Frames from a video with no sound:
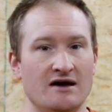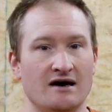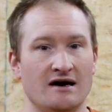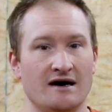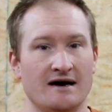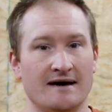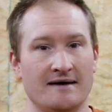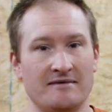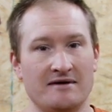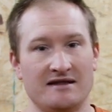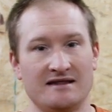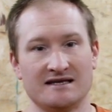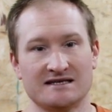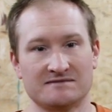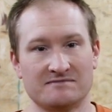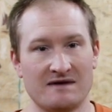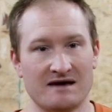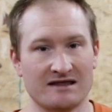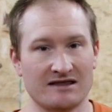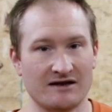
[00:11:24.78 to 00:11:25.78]
Um, and
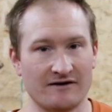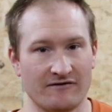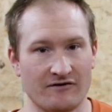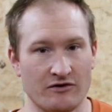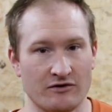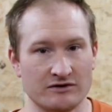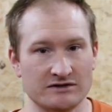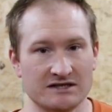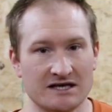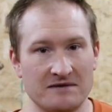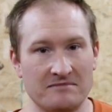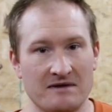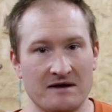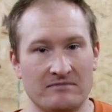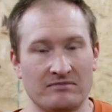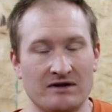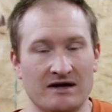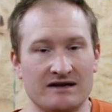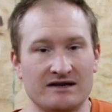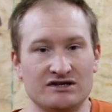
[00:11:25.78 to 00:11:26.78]
this method, of course, can be
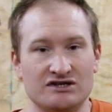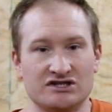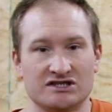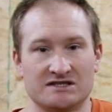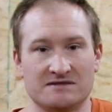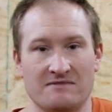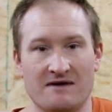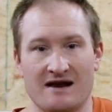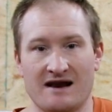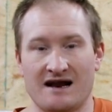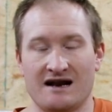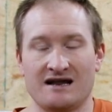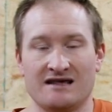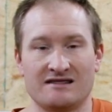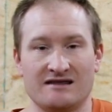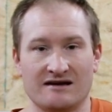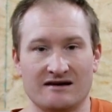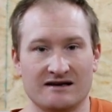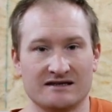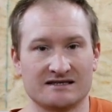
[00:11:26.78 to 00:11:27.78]
applied to just about
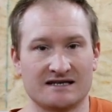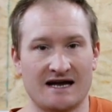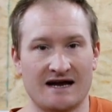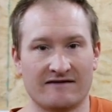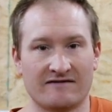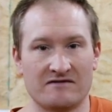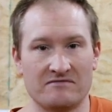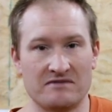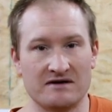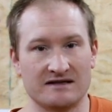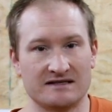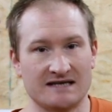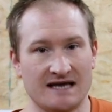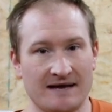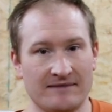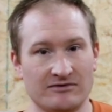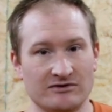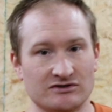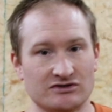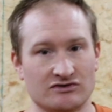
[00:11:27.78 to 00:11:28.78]
anything. It doesn't have to be a
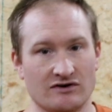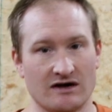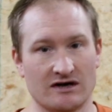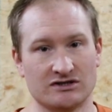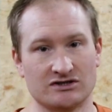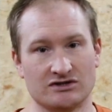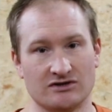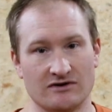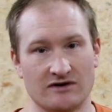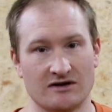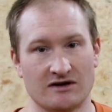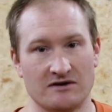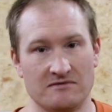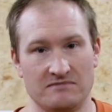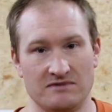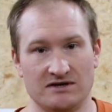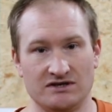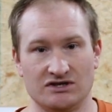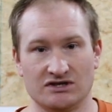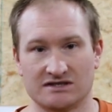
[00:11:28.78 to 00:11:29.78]
table structure. It
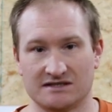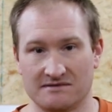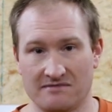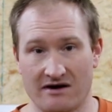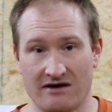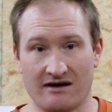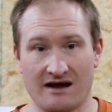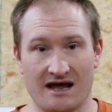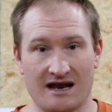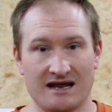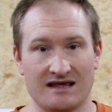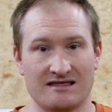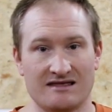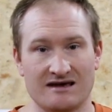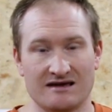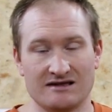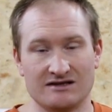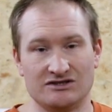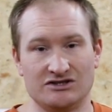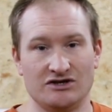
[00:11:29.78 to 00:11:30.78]
could be just about
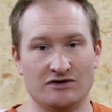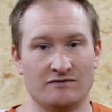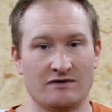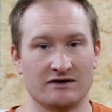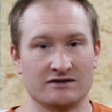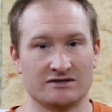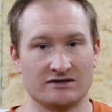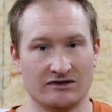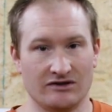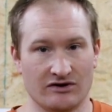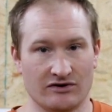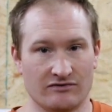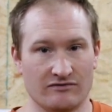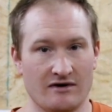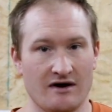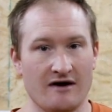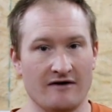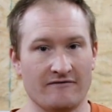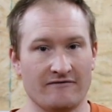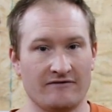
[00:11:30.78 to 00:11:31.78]
anything that you want to look
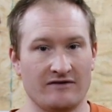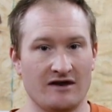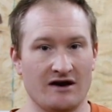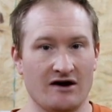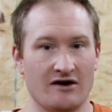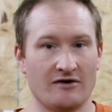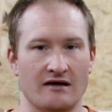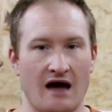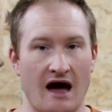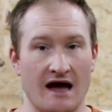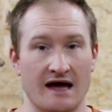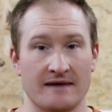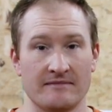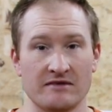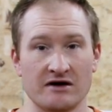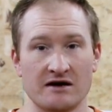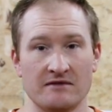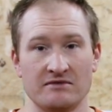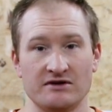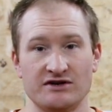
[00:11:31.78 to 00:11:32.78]
rough, you know. I am
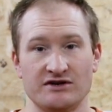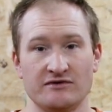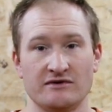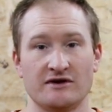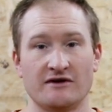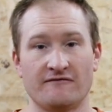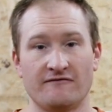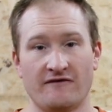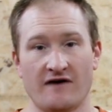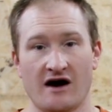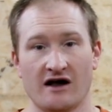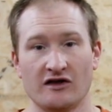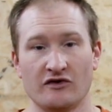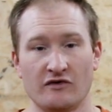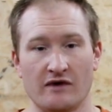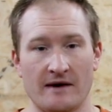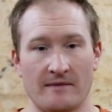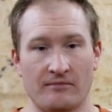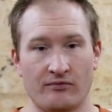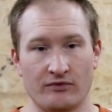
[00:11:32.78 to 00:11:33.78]
going to be doing a
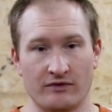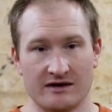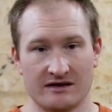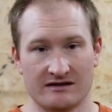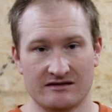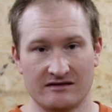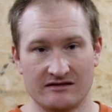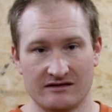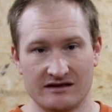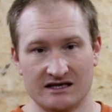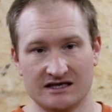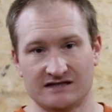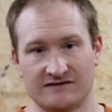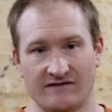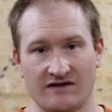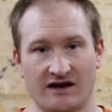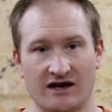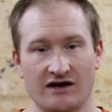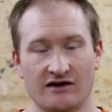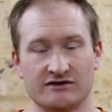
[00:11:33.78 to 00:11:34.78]
follow-up with this
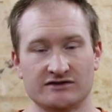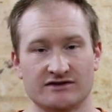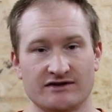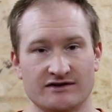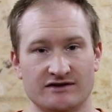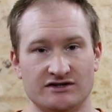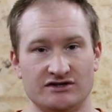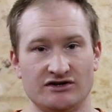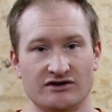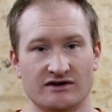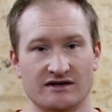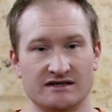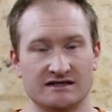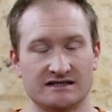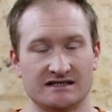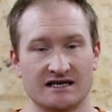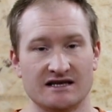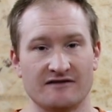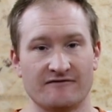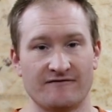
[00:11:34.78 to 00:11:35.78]
video so that you can
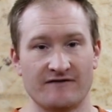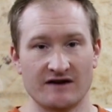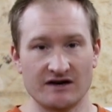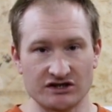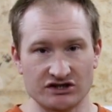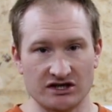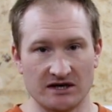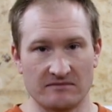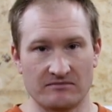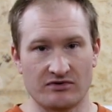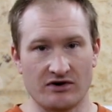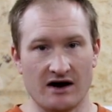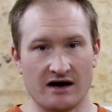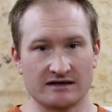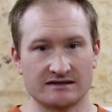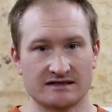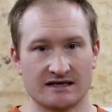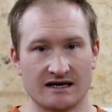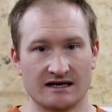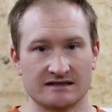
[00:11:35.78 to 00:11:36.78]
see the finishing
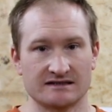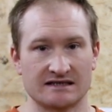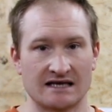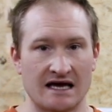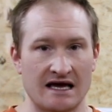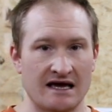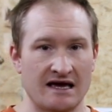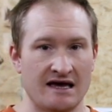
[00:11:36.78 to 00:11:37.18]
process.